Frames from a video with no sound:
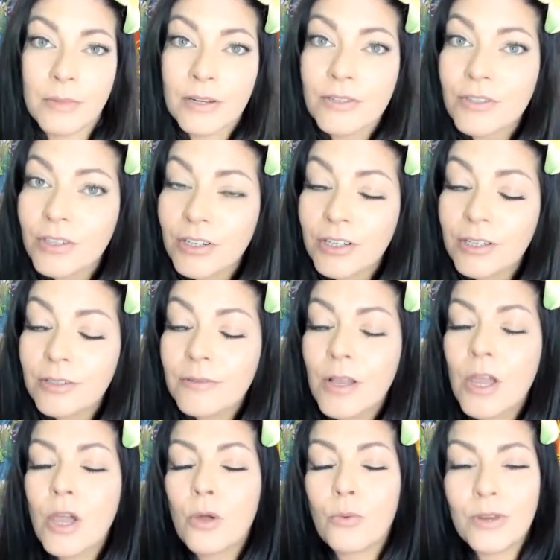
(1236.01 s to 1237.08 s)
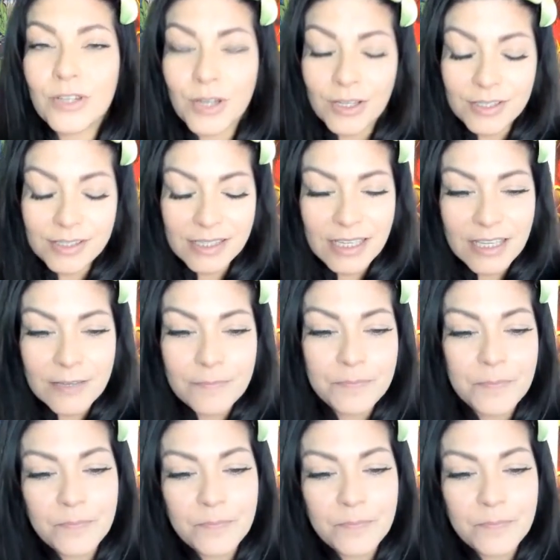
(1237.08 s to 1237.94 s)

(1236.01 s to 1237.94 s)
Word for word: I'm not sure. We shall see.